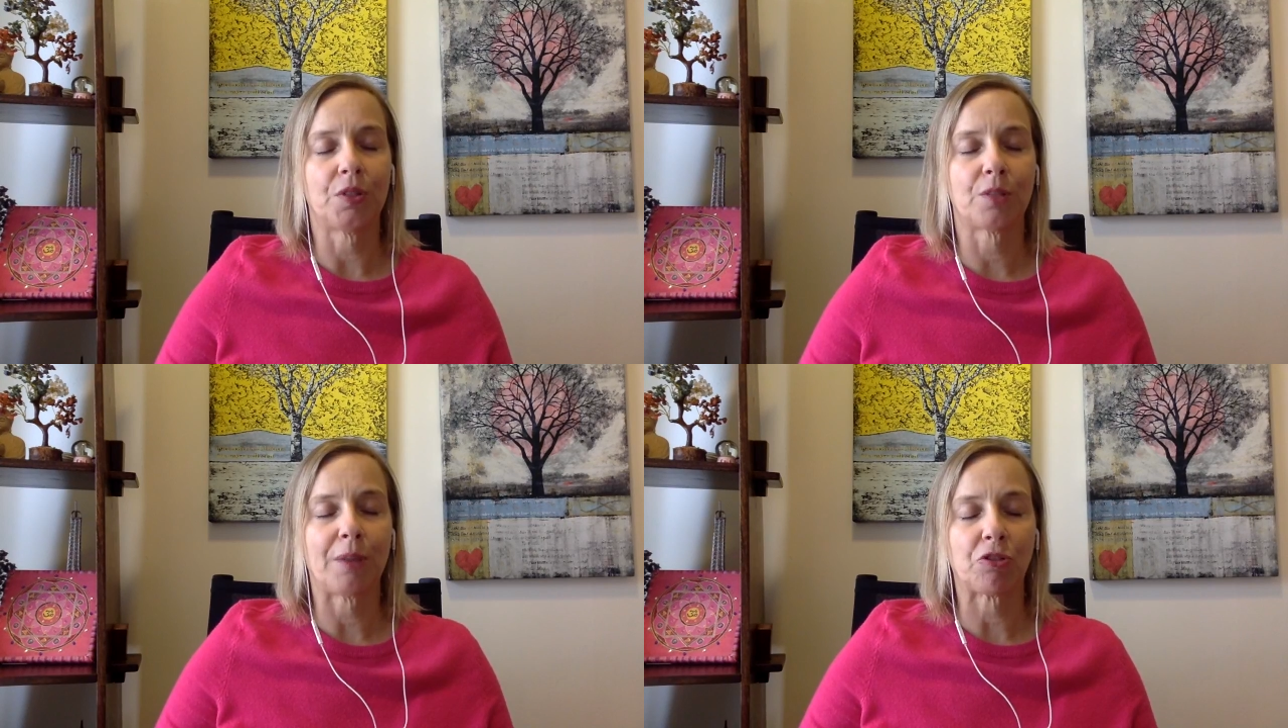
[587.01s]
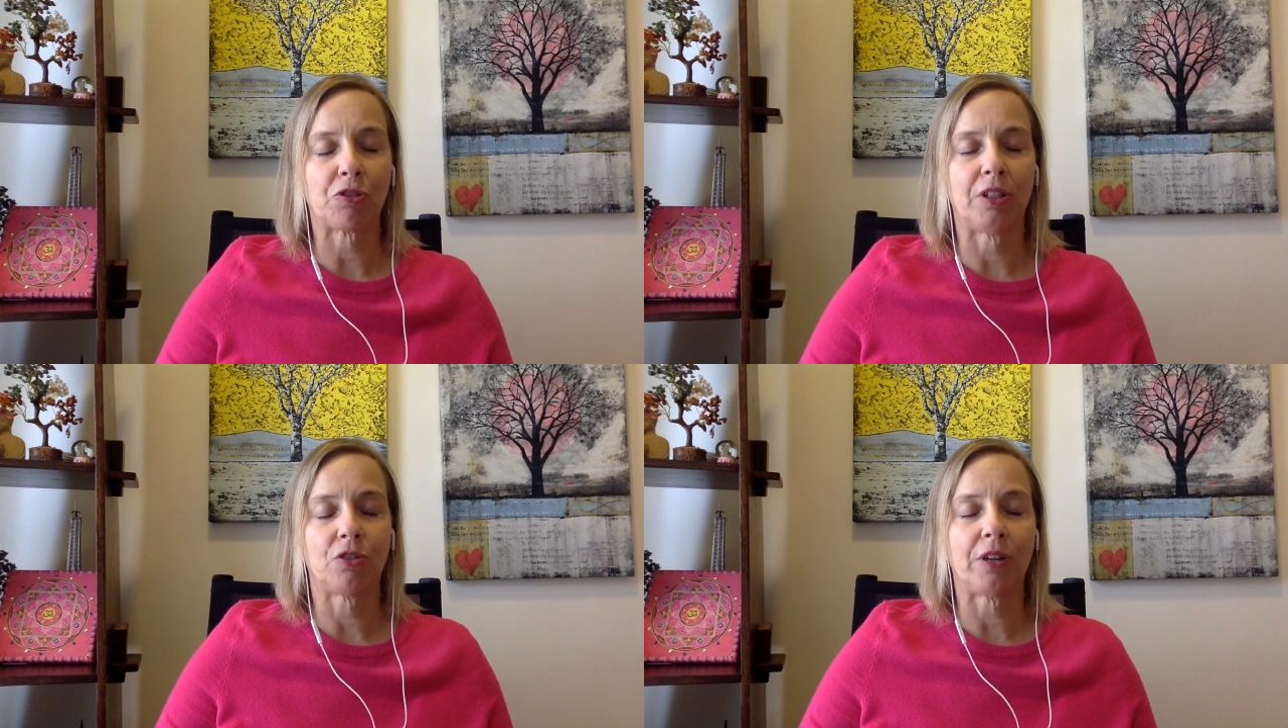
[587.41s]

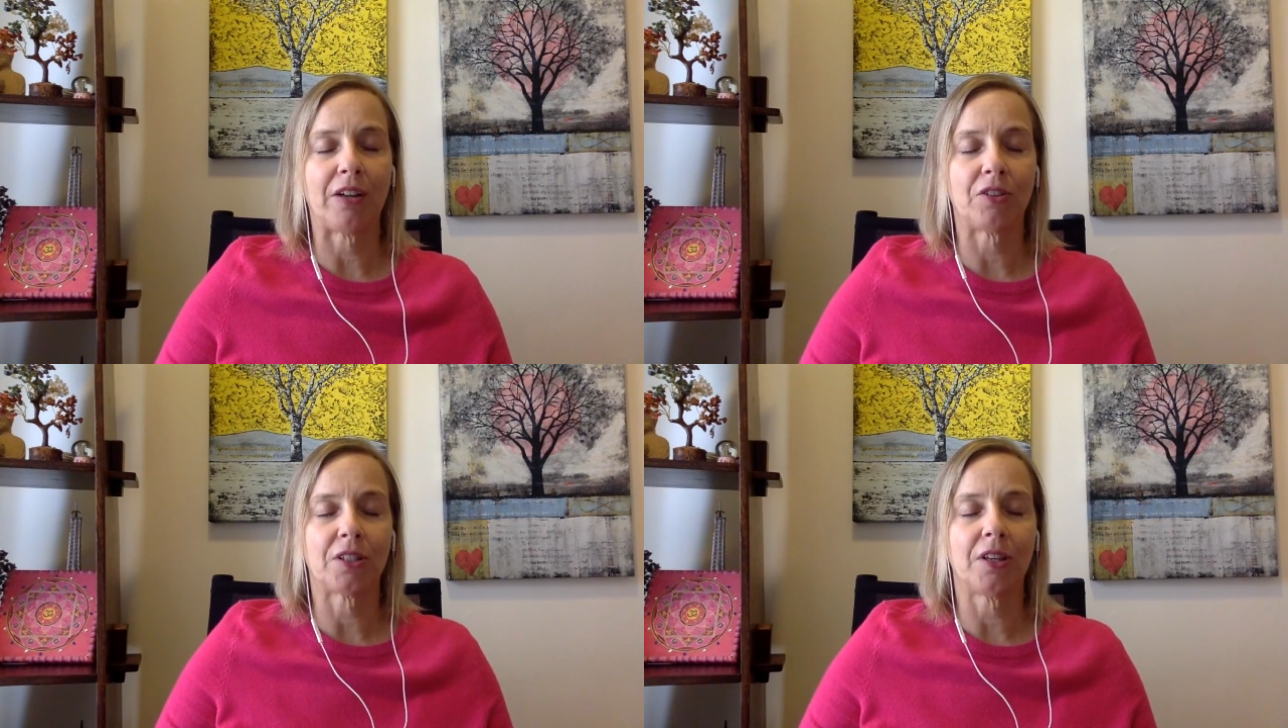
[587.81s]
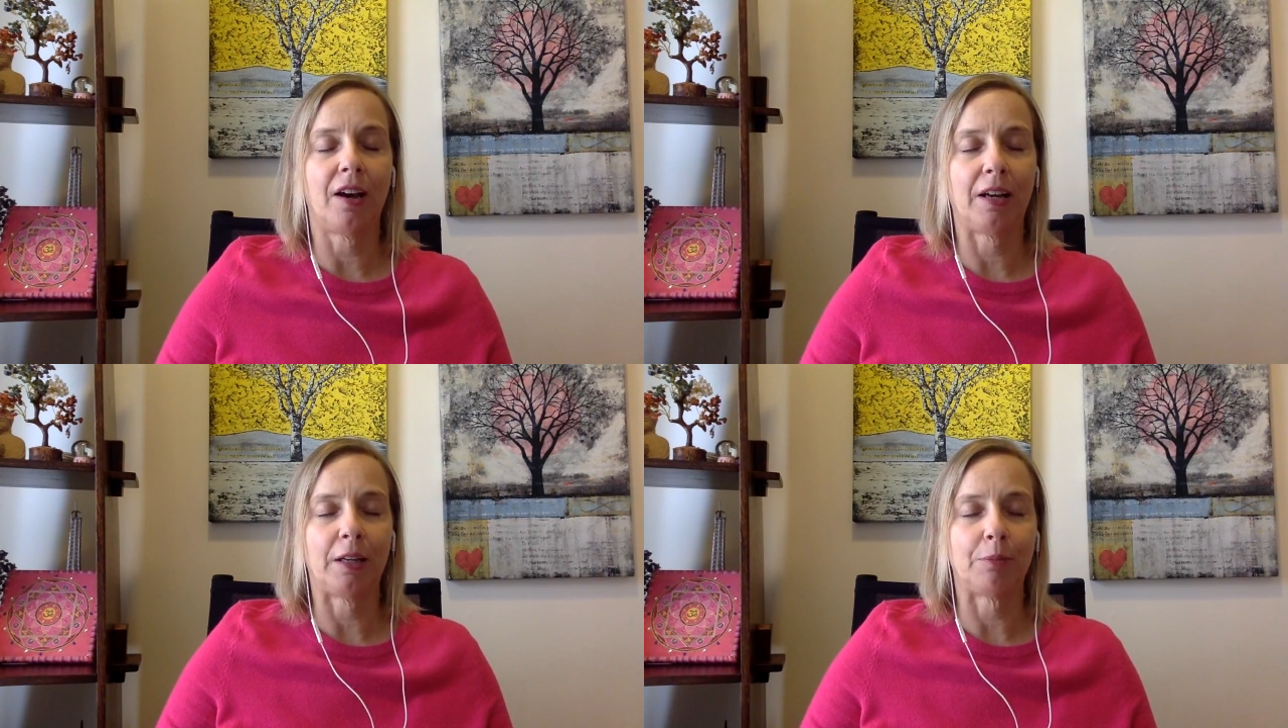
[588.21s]
especially in tragic
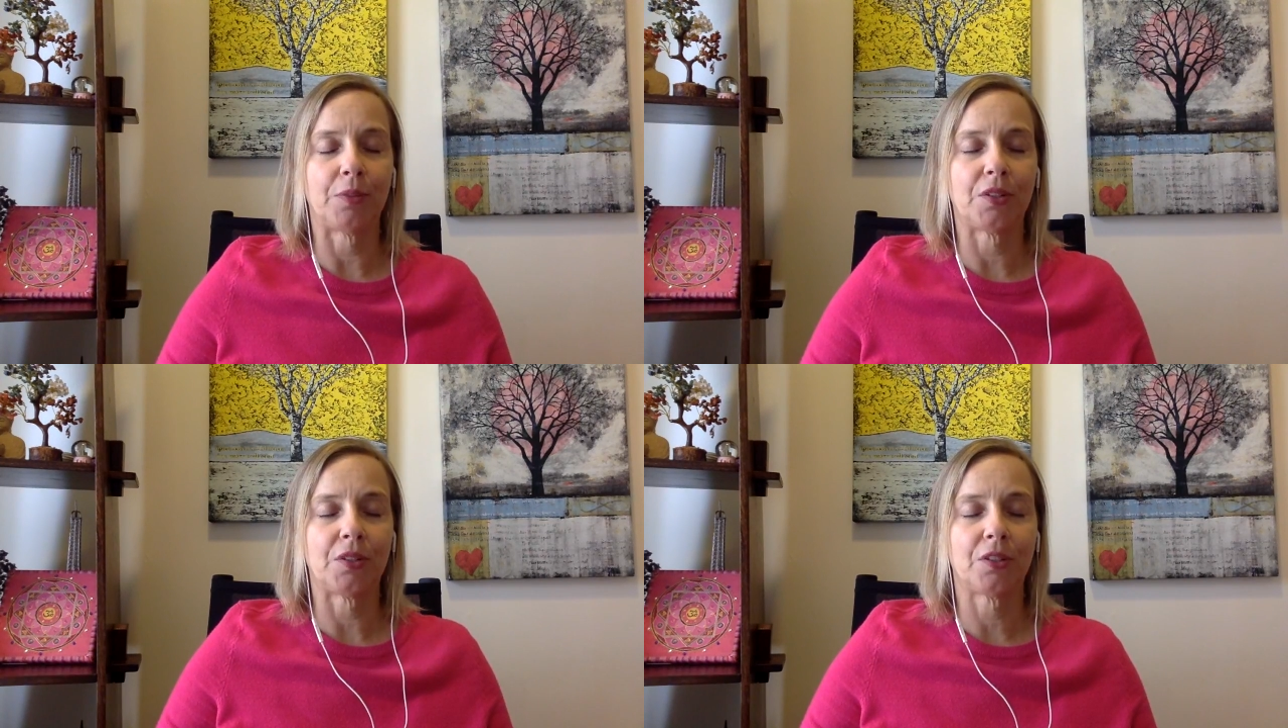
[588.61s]
times,